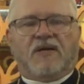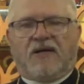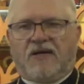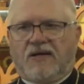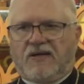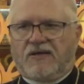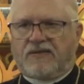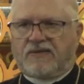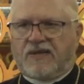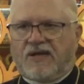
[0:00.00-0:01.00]

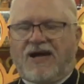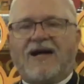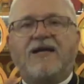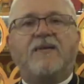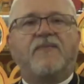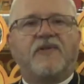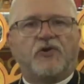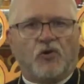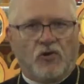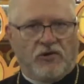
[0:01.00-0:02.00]
Uh, I am the
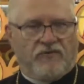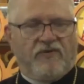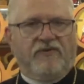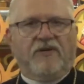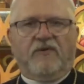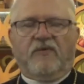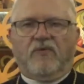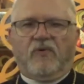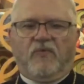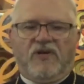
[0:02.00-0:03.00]
door. You know,
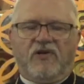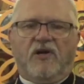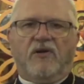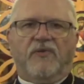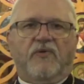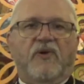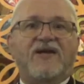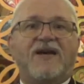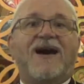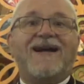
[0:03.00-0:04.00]
what we call the
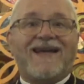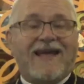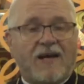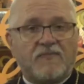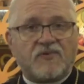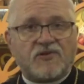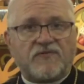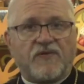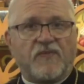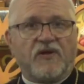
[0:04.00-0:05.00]
great I ams
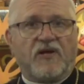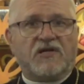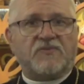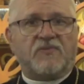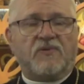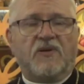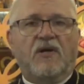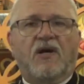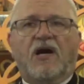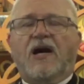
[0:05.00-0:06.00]
from the gospel.
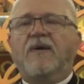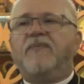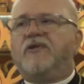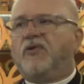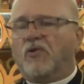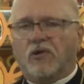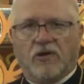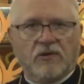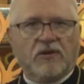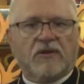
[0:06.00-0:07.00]
I am the
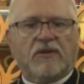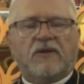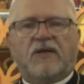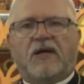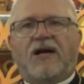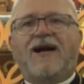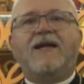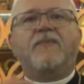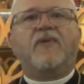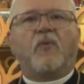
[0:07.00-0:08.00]
door. Uh, I
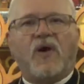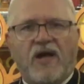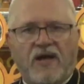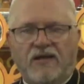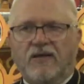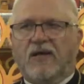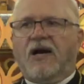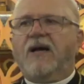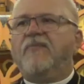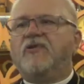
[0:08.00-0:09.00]
am the way.
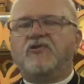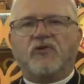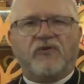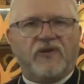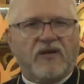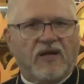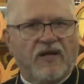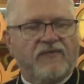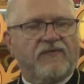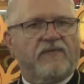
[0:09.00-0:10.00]
I am the truth and the
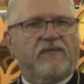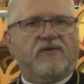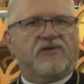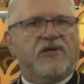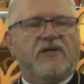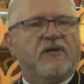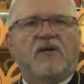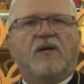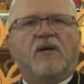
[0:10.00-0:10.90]
life. You see?